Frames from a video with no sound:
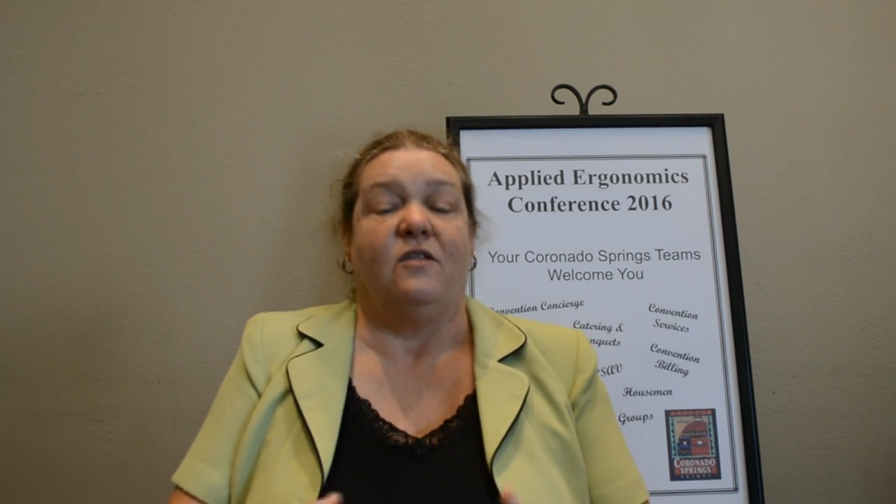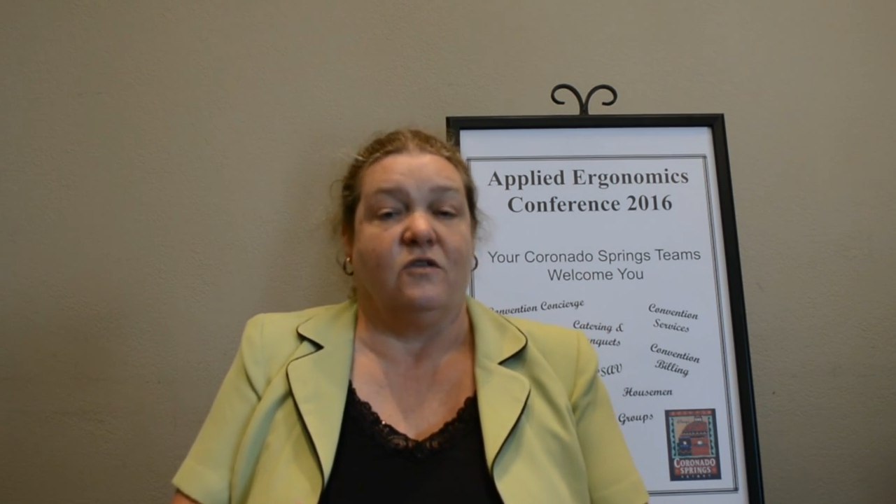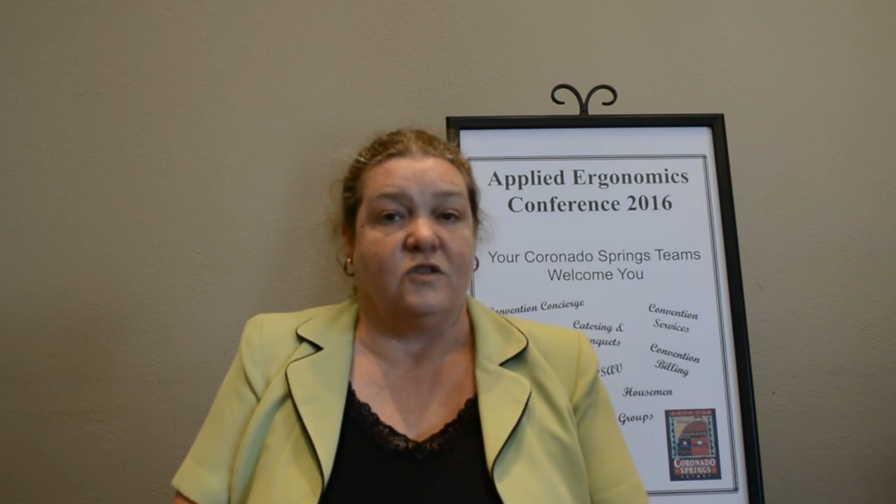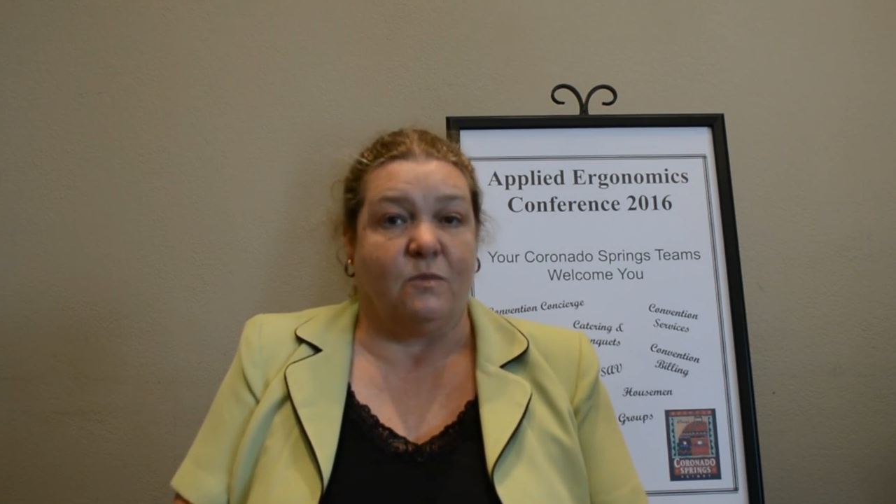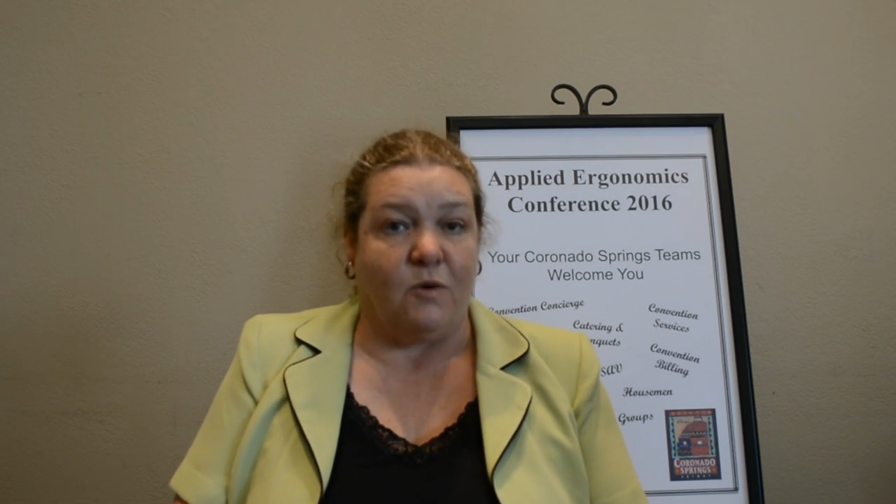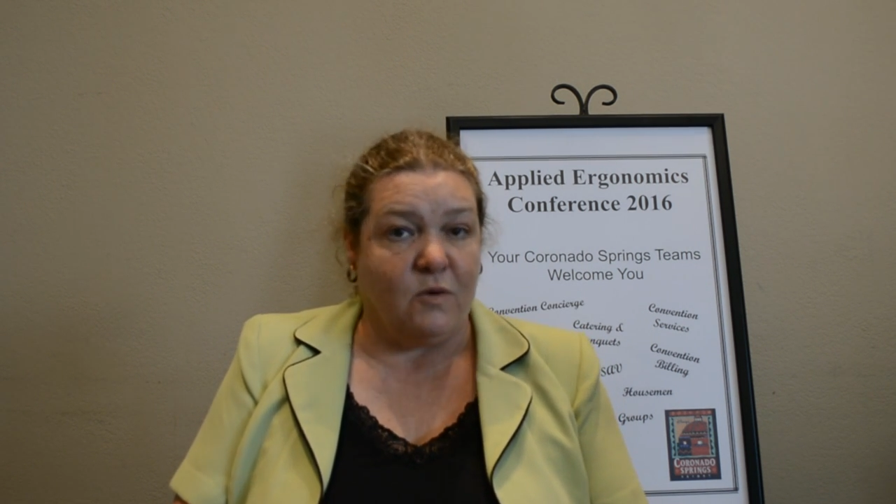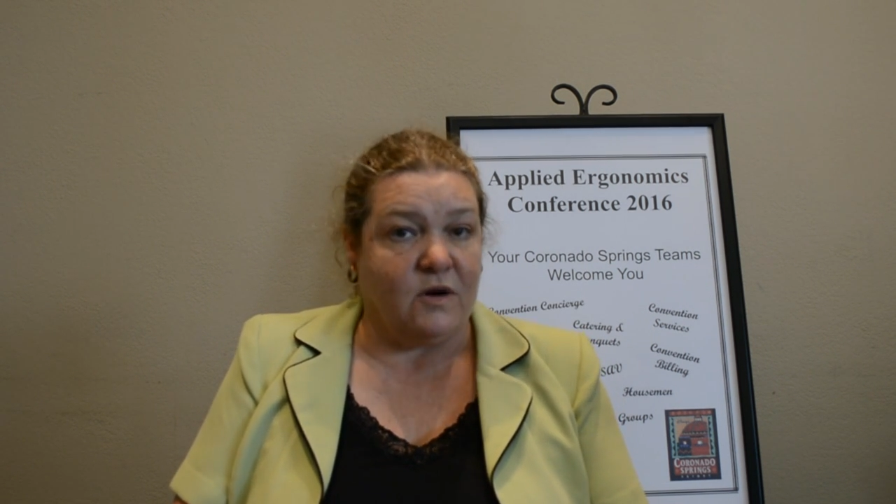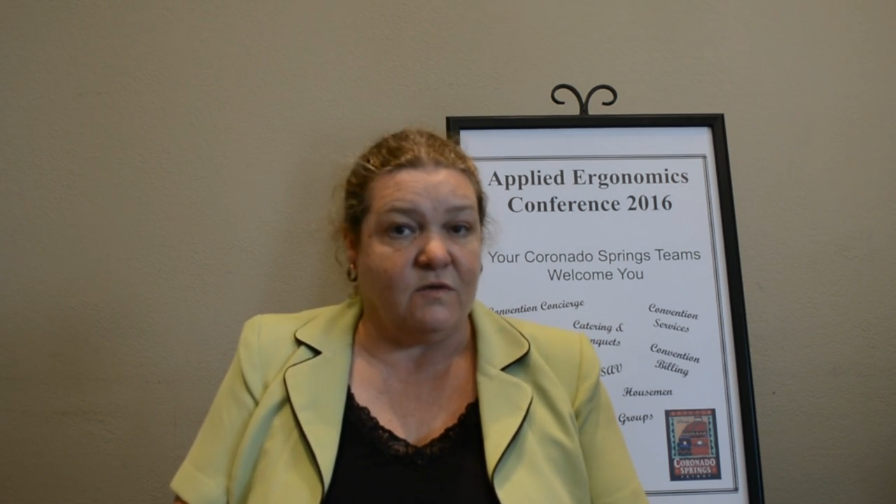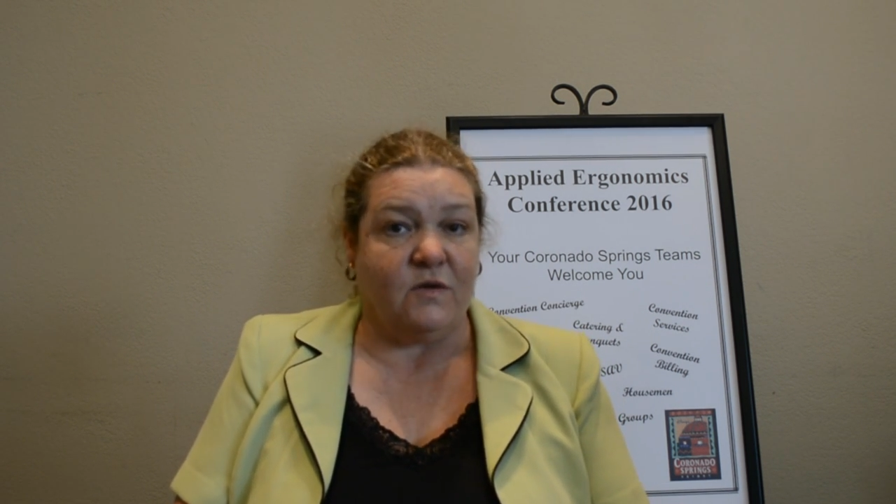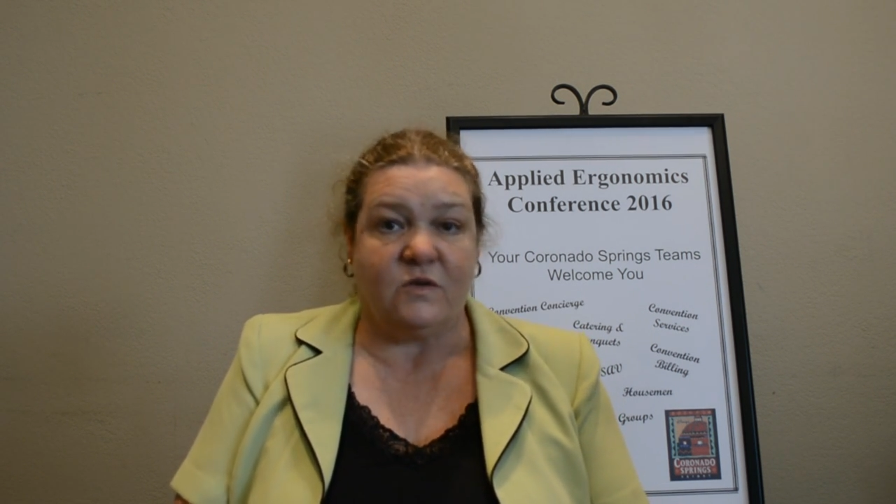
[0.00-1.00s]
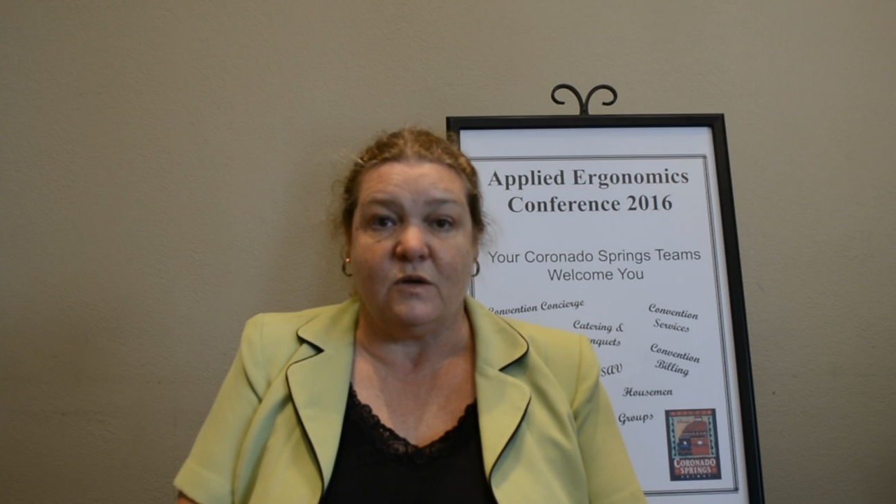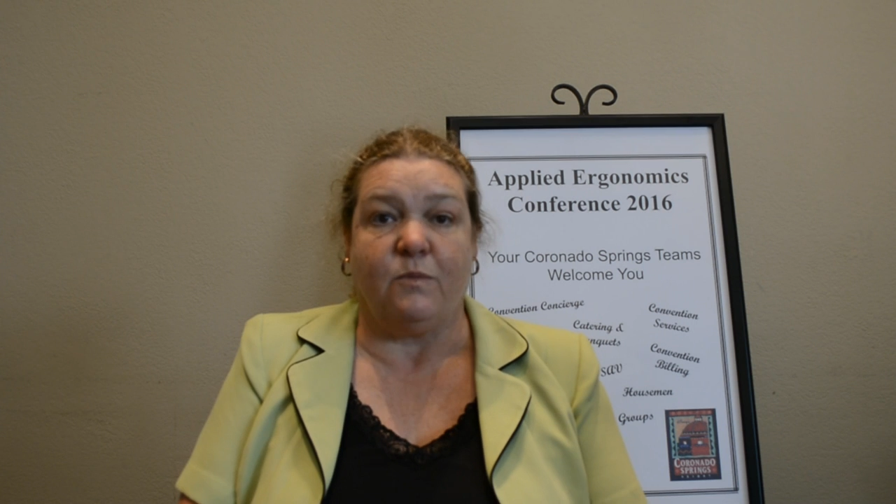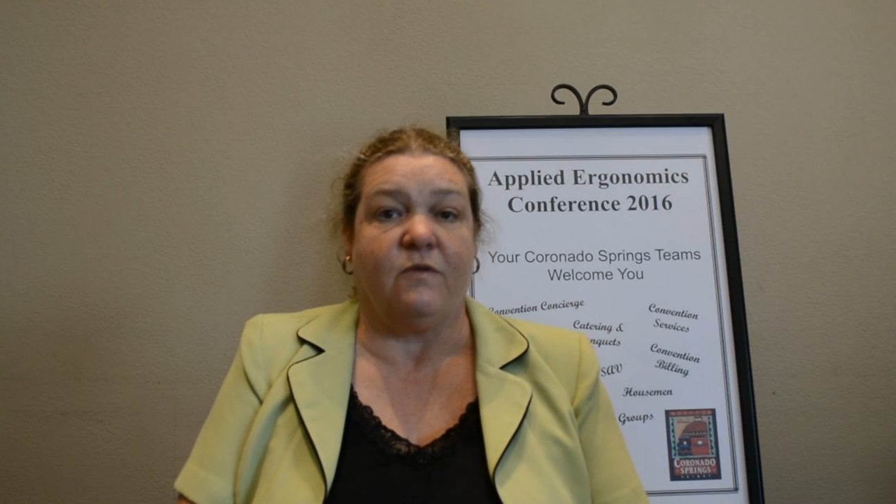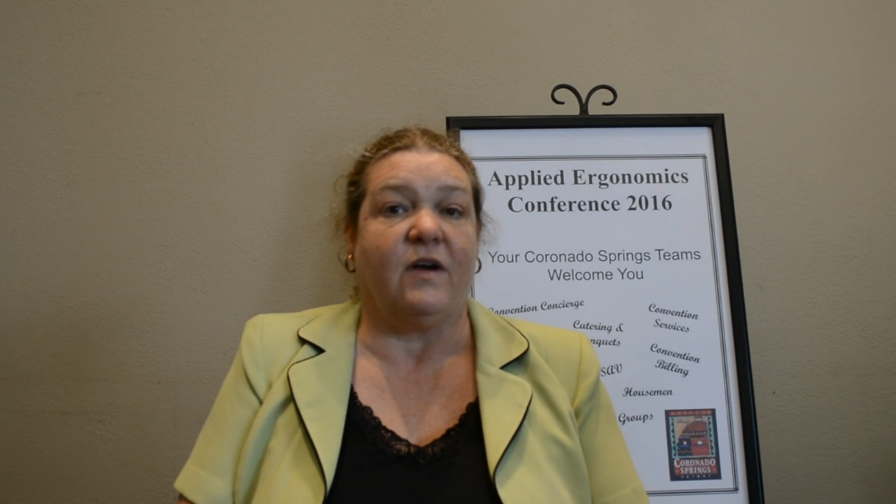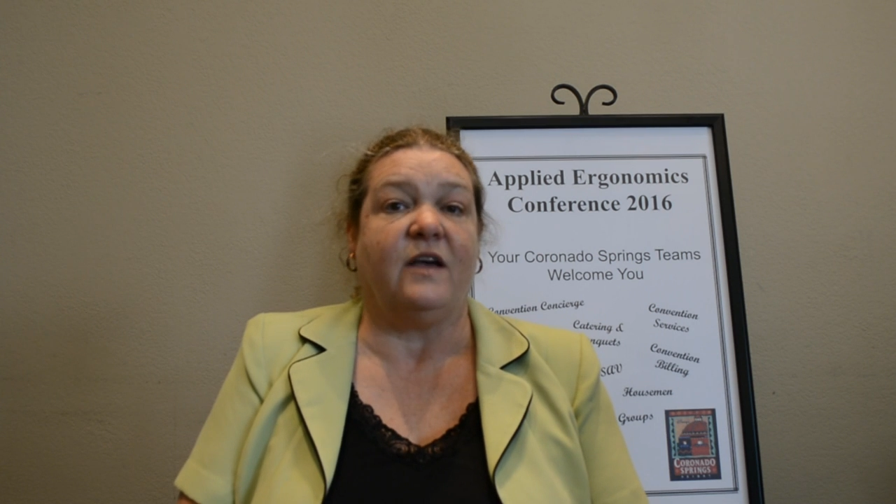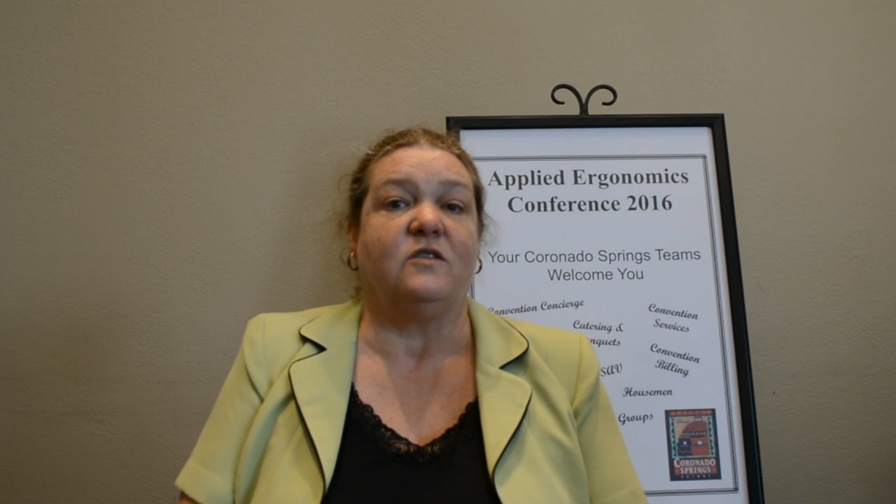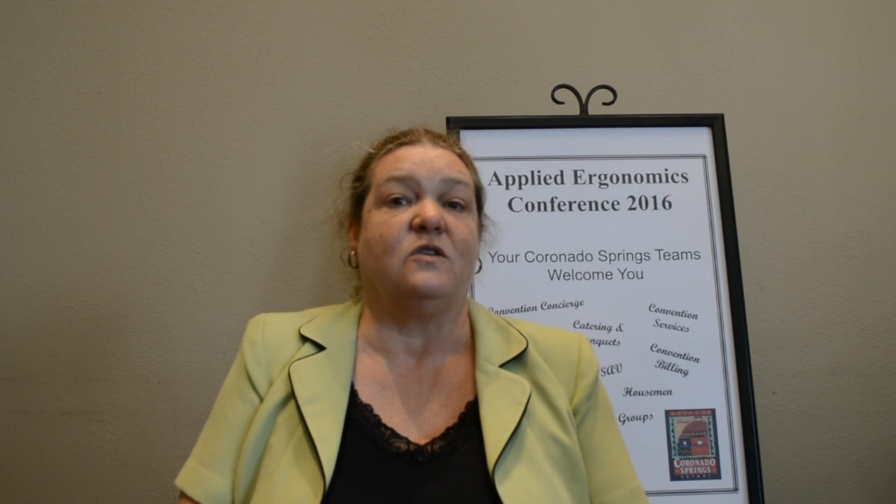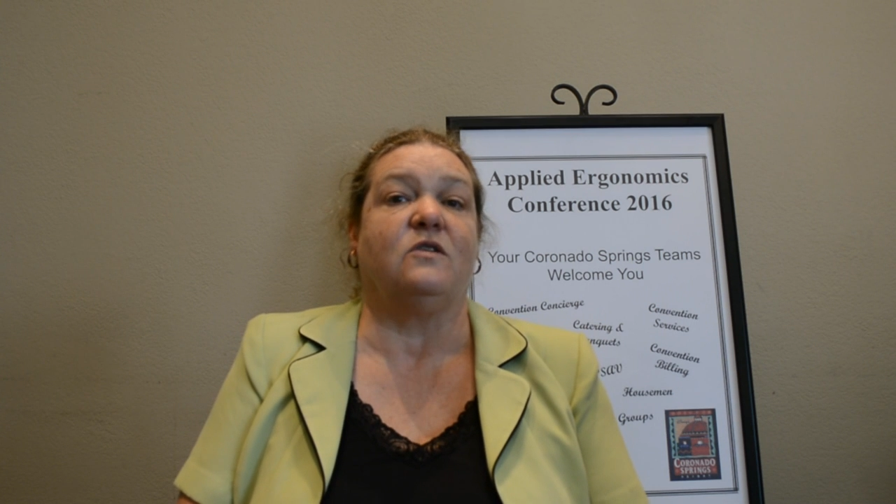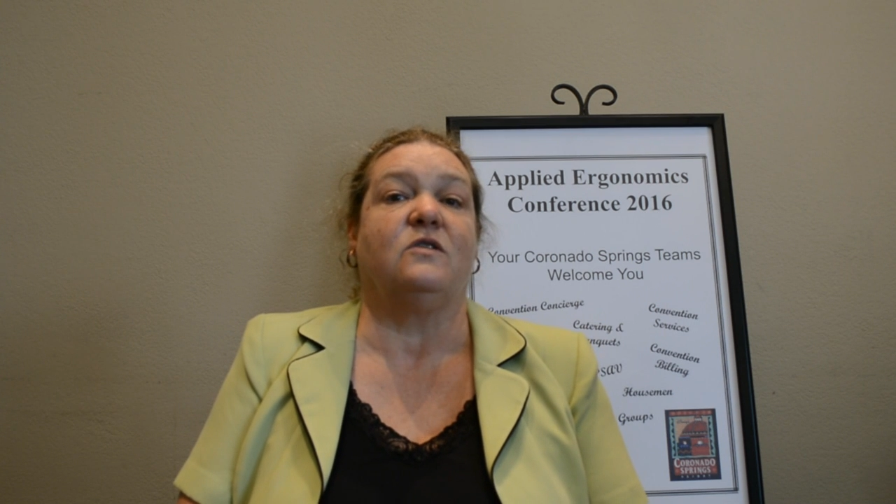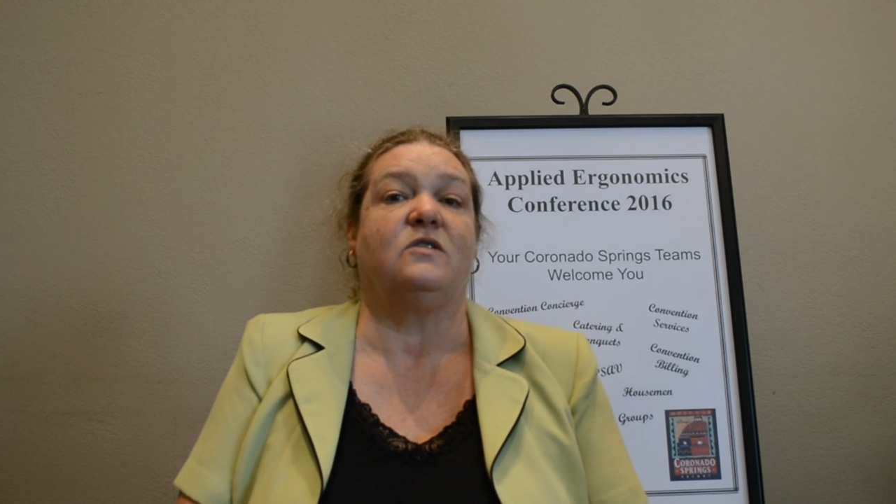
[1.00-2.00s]
They're supportive of
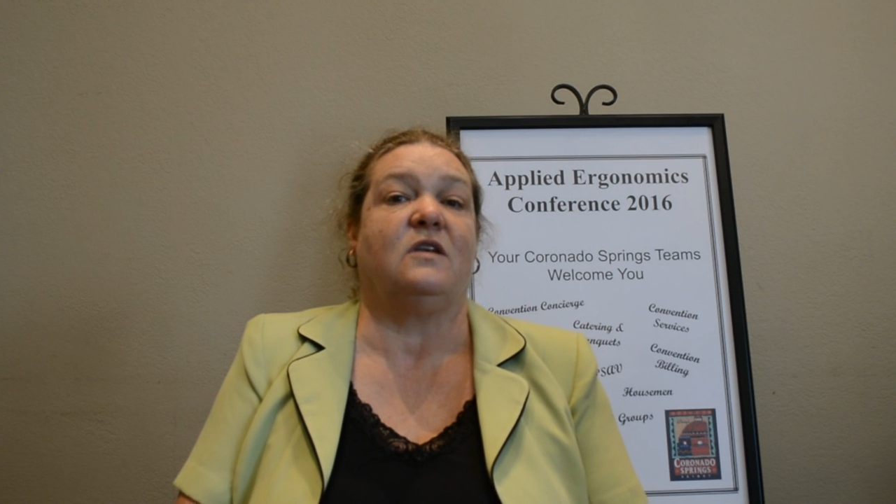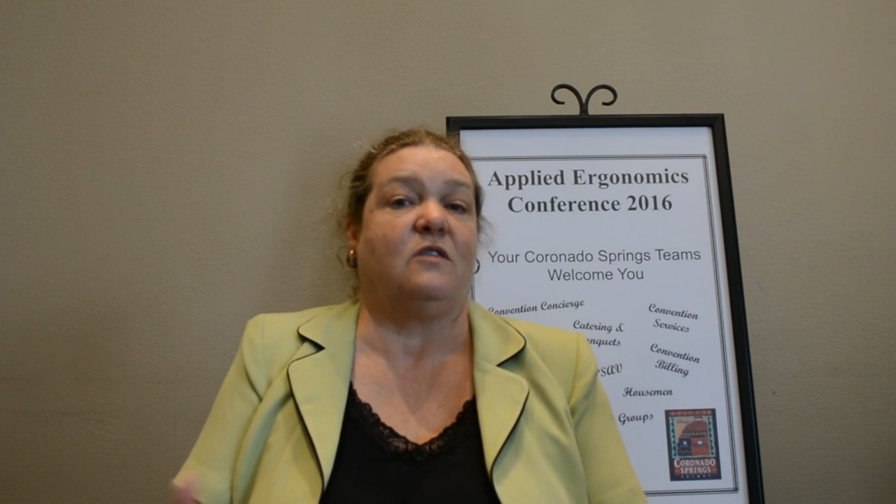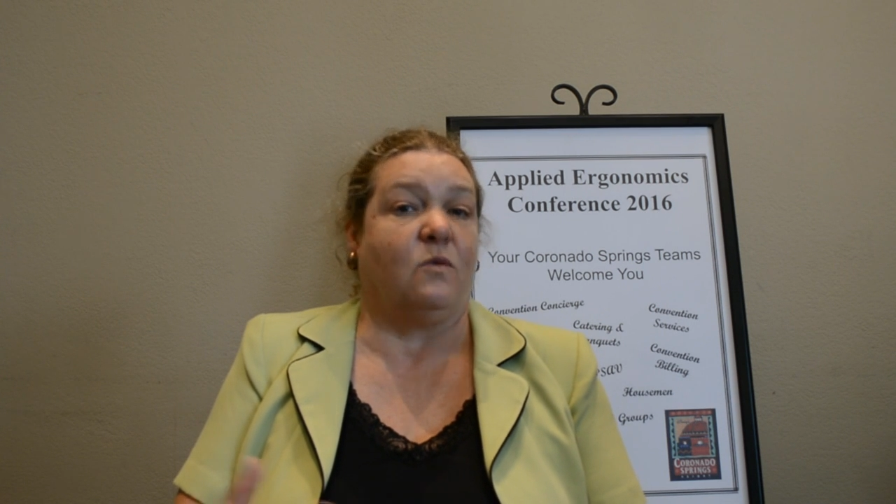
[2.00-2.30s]
supervisors,